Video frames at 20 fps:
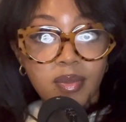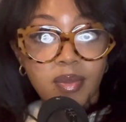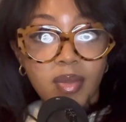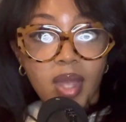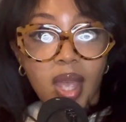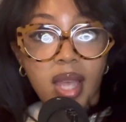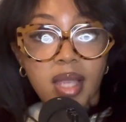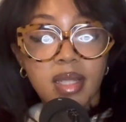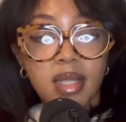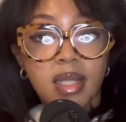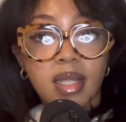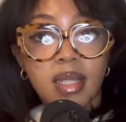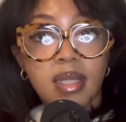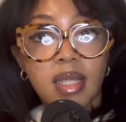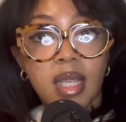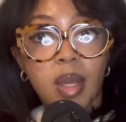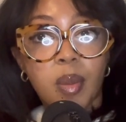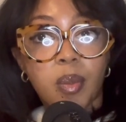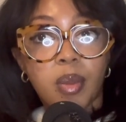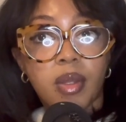as an
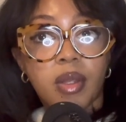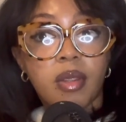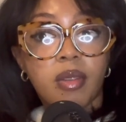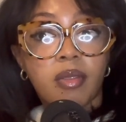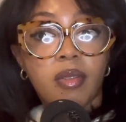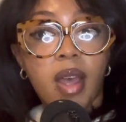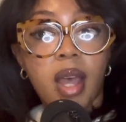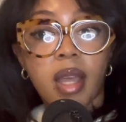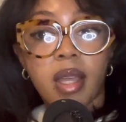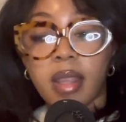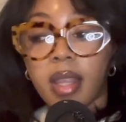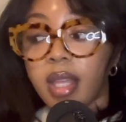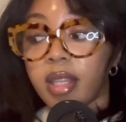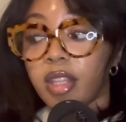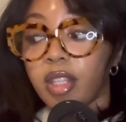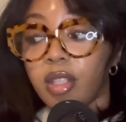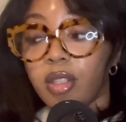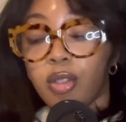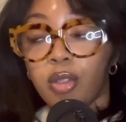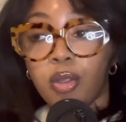example, the fact that
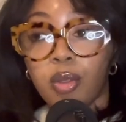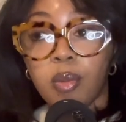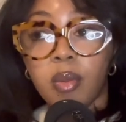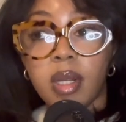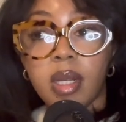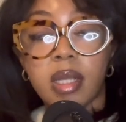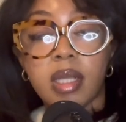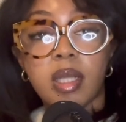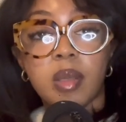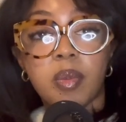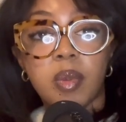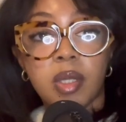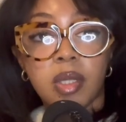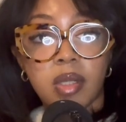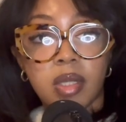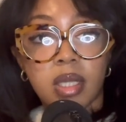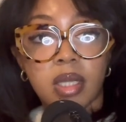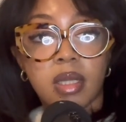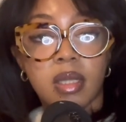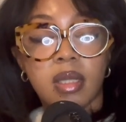the human
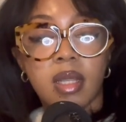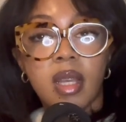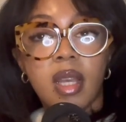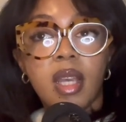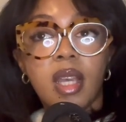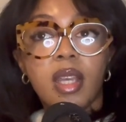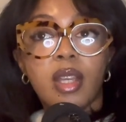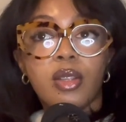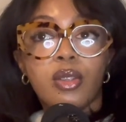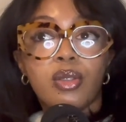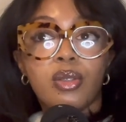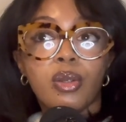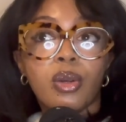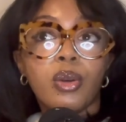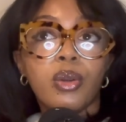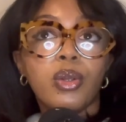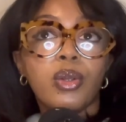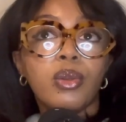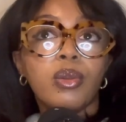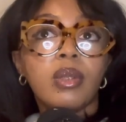experience is
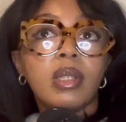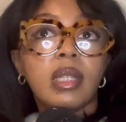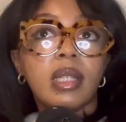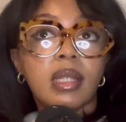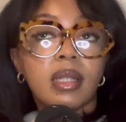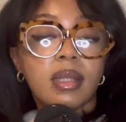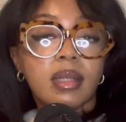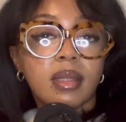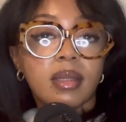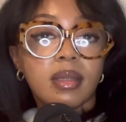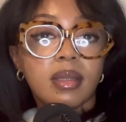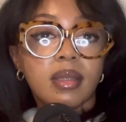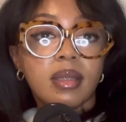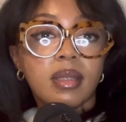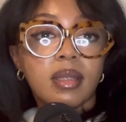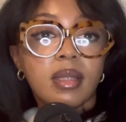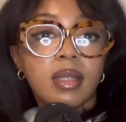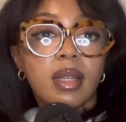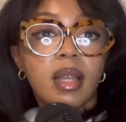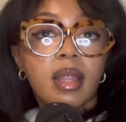so unique
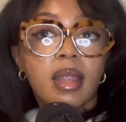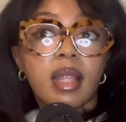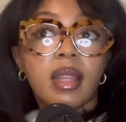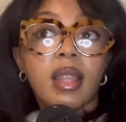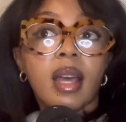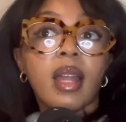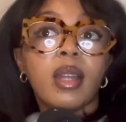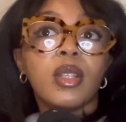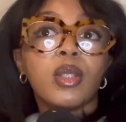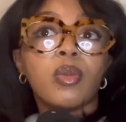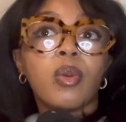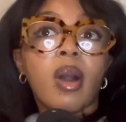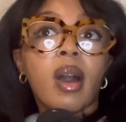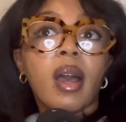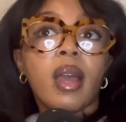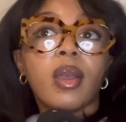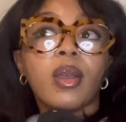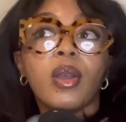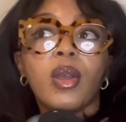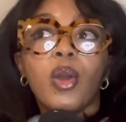that is
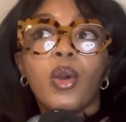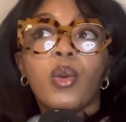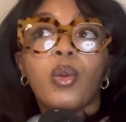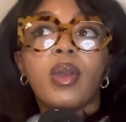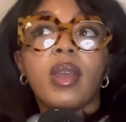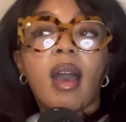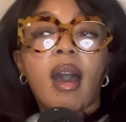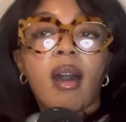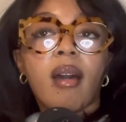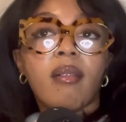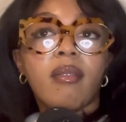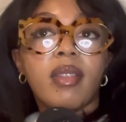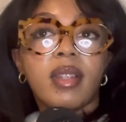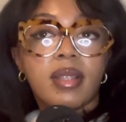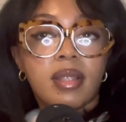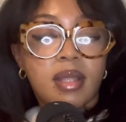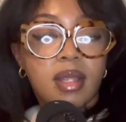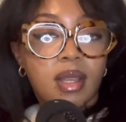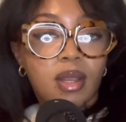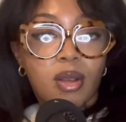why we have
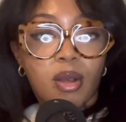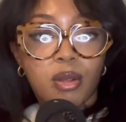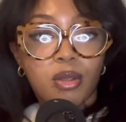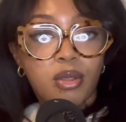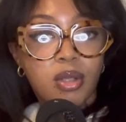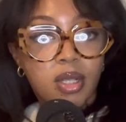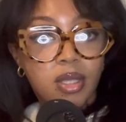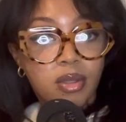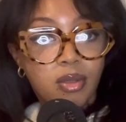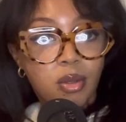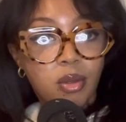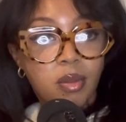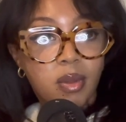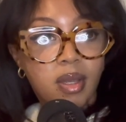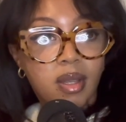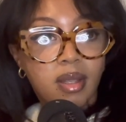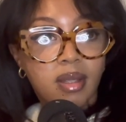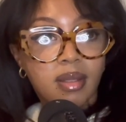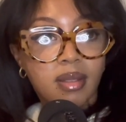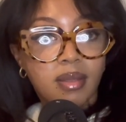this thing called
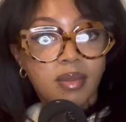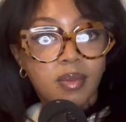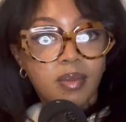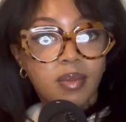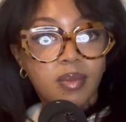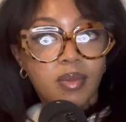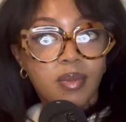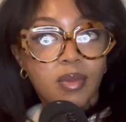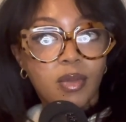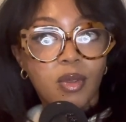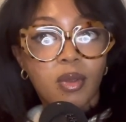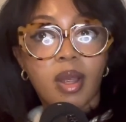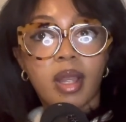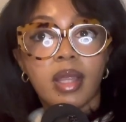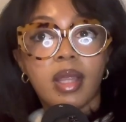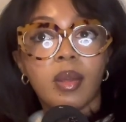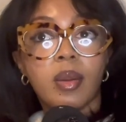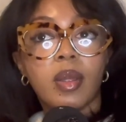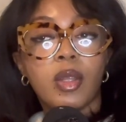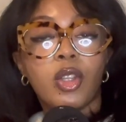transphobia,
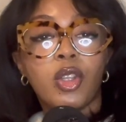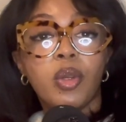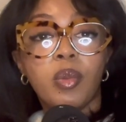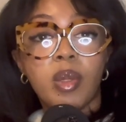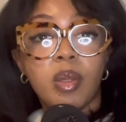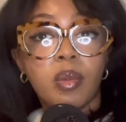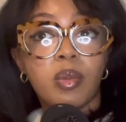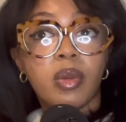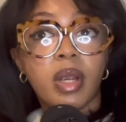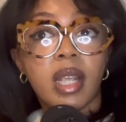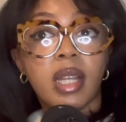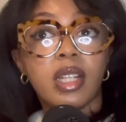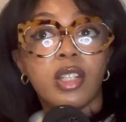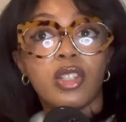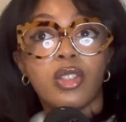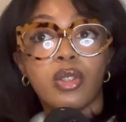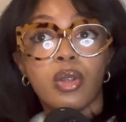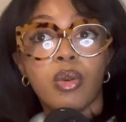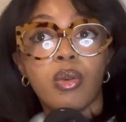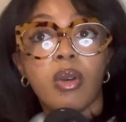right? The human brain is
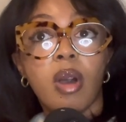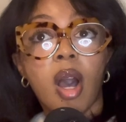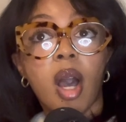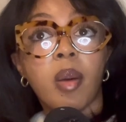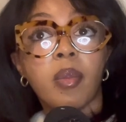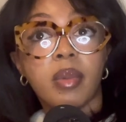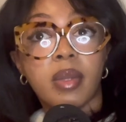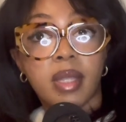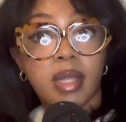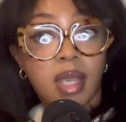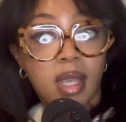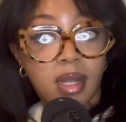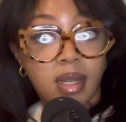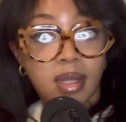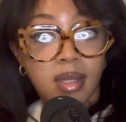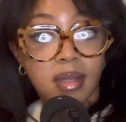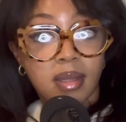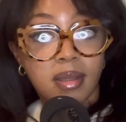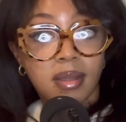so complicated